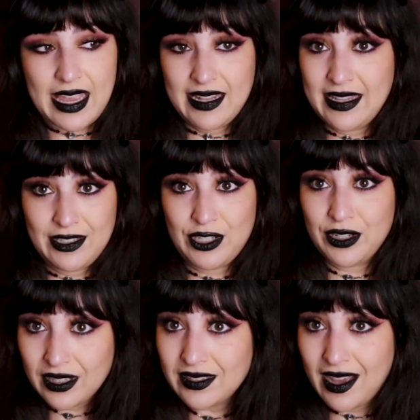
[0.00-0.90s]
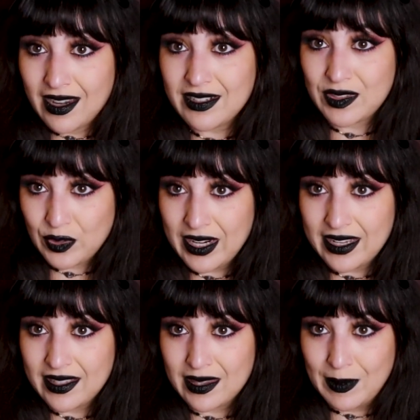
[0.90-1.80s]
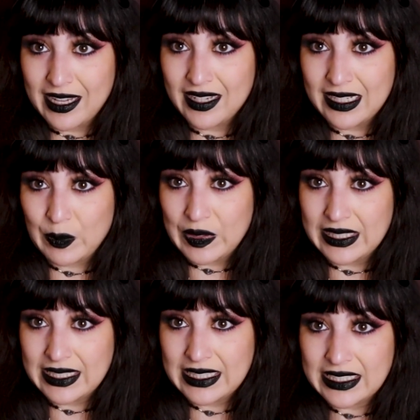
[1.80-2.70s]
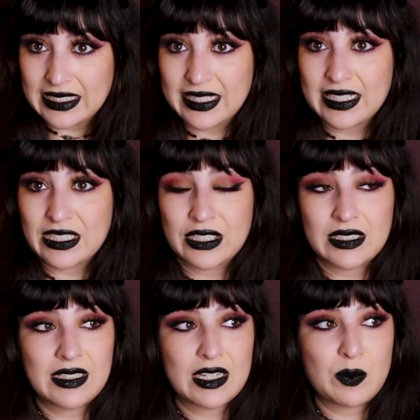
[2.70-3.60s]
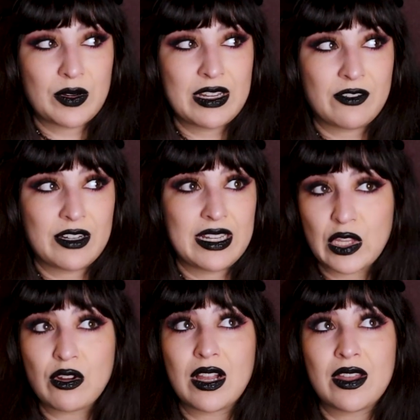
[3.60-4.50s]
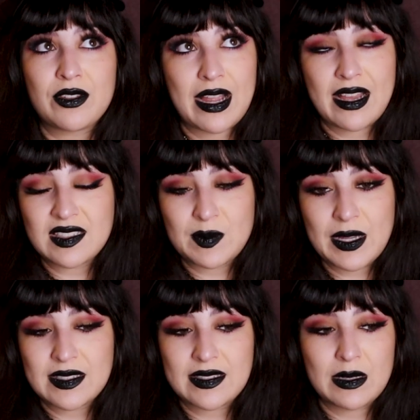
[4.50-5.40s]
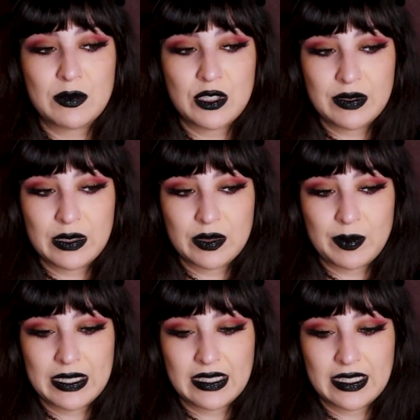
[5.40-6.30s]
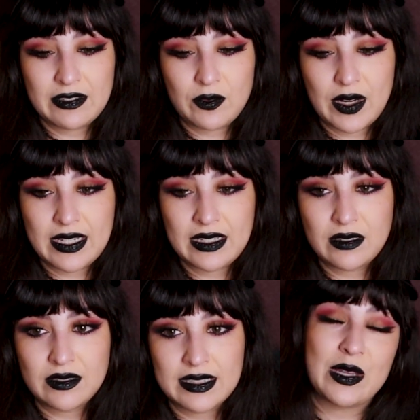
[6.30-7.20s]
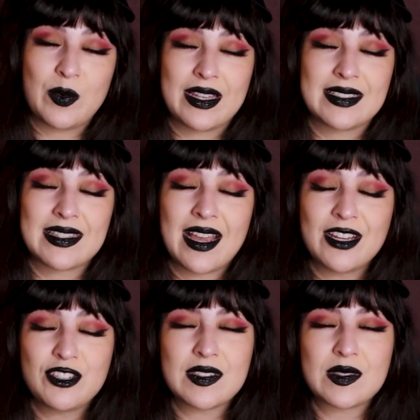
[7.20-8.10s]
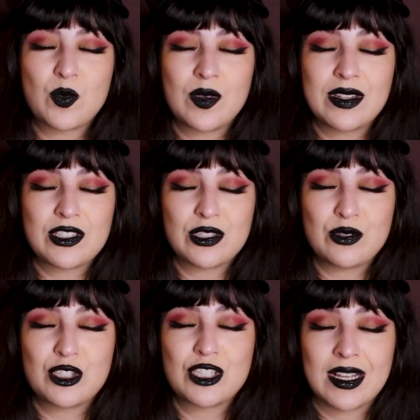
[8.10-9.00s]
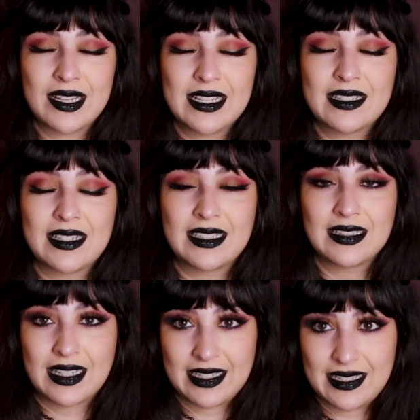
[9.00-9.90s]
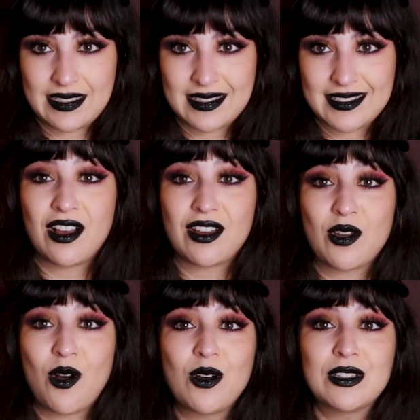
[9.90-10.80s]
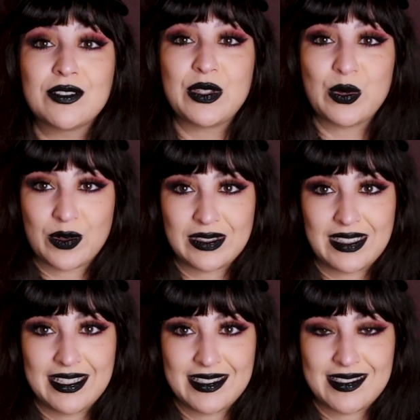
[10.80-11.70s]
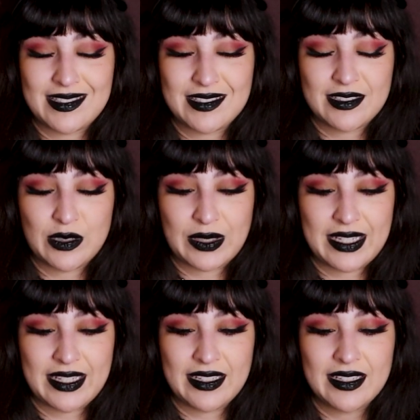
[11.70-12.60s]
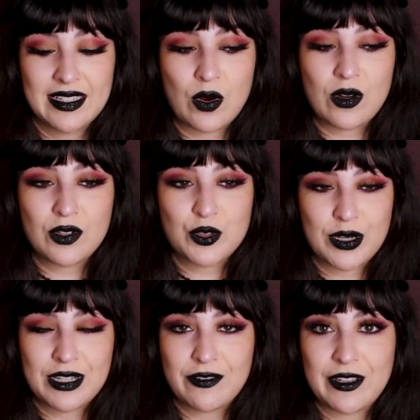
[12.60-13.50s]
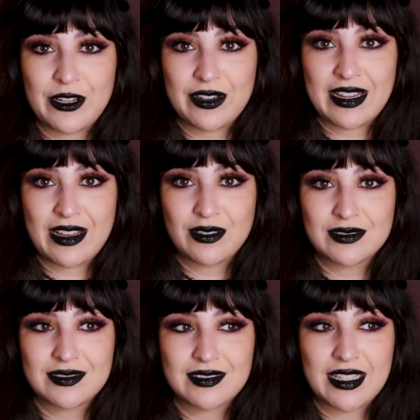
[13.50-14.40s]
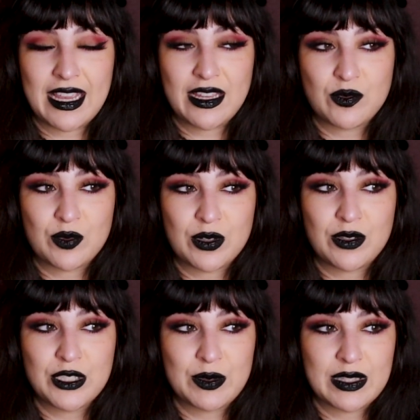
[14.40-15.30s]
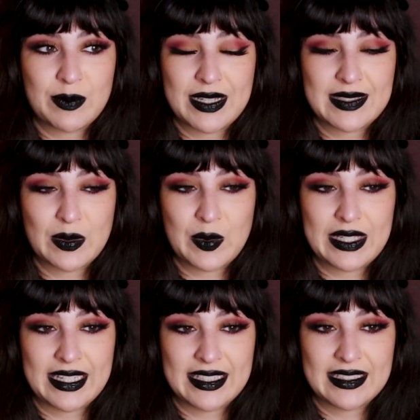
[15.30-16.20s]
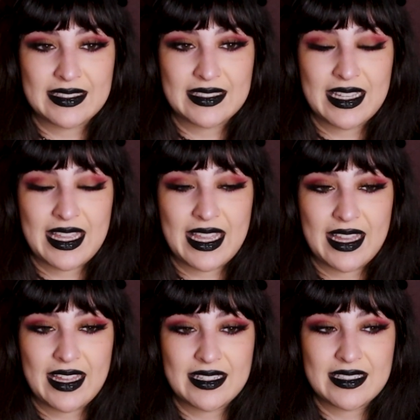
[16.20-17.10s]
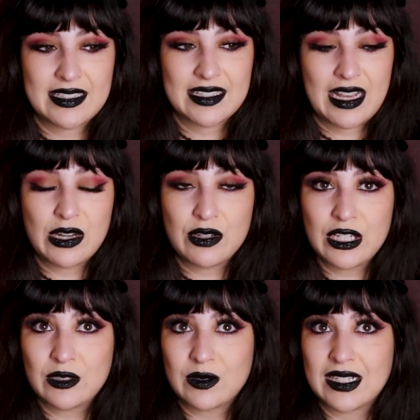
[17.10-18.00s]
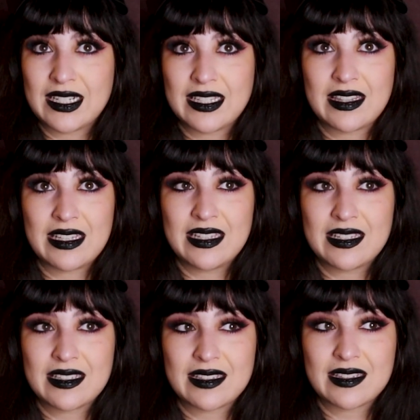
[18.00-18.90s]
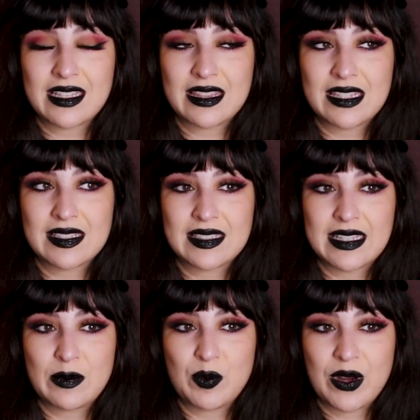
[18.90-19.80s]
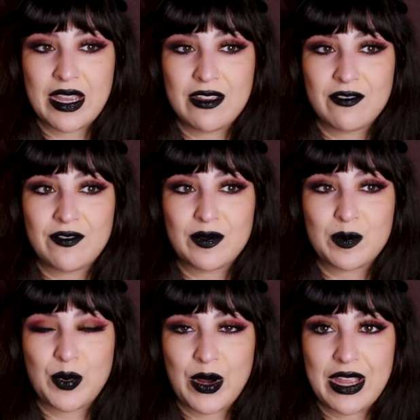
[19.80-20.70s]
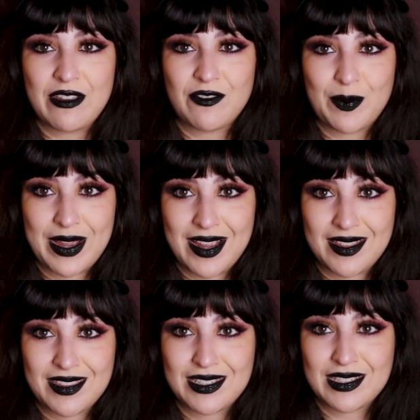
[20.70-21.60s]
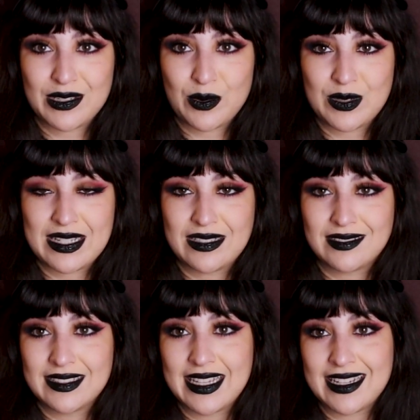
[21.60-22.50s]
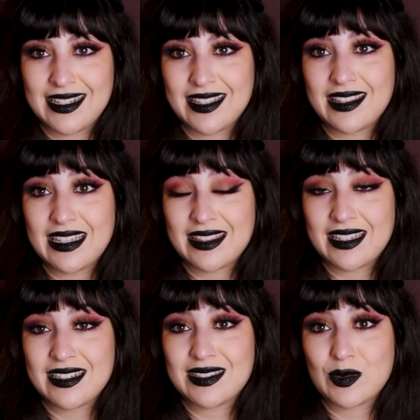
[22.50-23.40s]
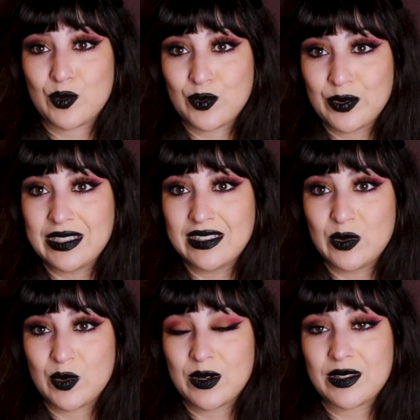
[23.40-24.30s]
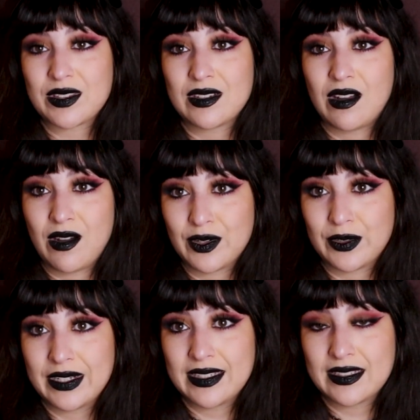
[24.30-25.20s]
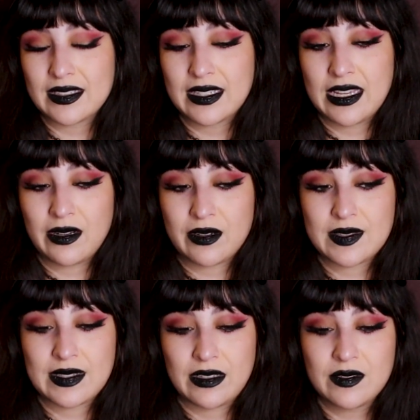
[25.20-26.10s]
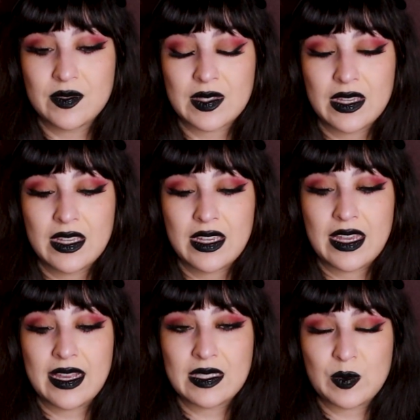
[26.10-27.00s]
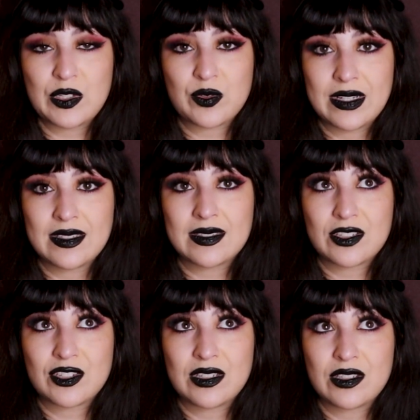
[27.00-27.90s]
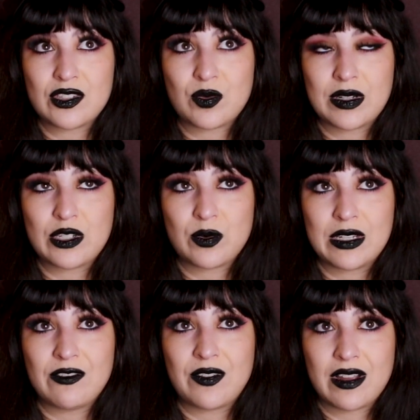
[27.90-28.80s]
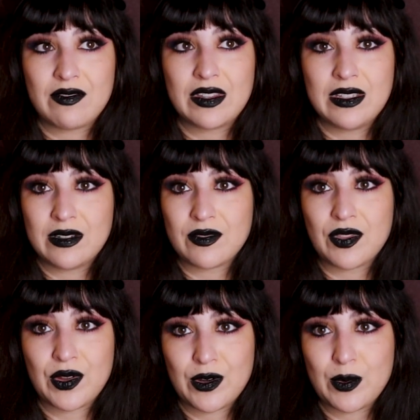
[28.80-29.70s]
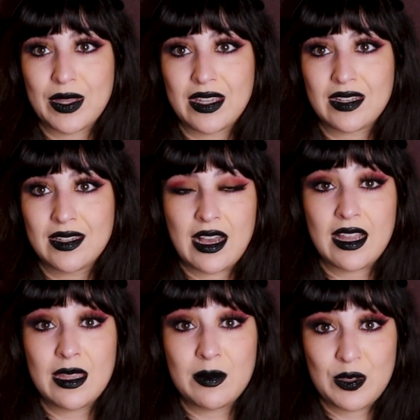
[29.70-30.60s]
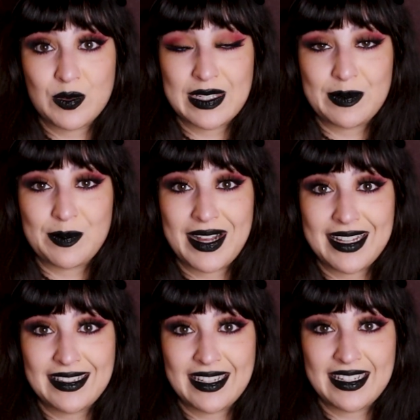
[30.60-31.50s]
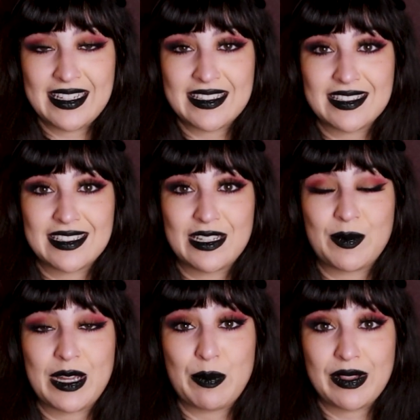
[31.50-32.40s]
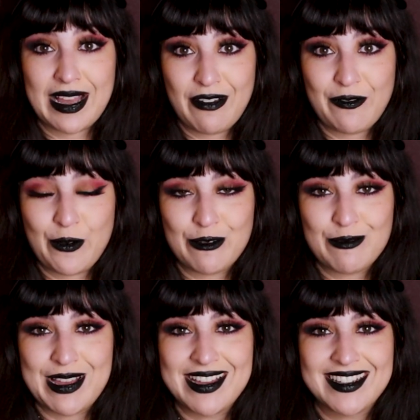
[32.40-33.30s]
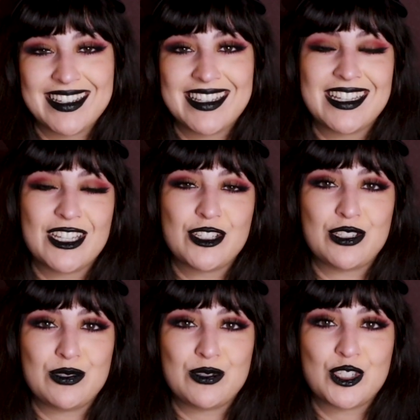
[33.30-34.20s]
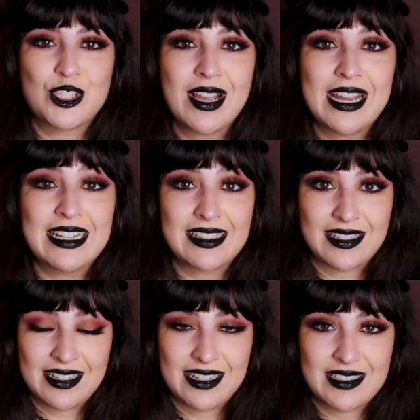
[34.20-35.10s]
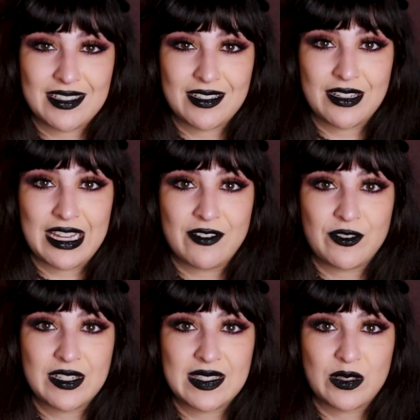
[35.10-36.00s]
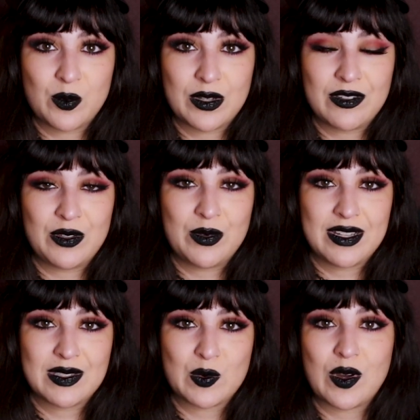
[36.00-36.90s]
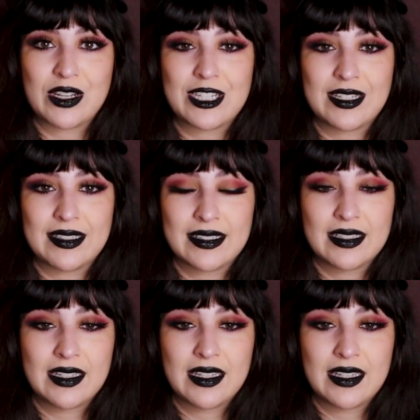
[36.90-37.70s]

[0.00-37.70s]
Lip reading: And it took a lot of strength, man. It really did. Like, it took a lot of bravery. There are other aspects that I'm doing with my life right now. Anyways, I just want to shine a light on all of your lights, okay? We're all trying to figure it out, and we're all doing the best that we can. And I don't know. I think that this is a brave path to go down, and I think that is really worth honoring in ourselves as we transition into 2025, the year of the Hermit. I am using my light and my platform to shine a light on every single one of you guys watching.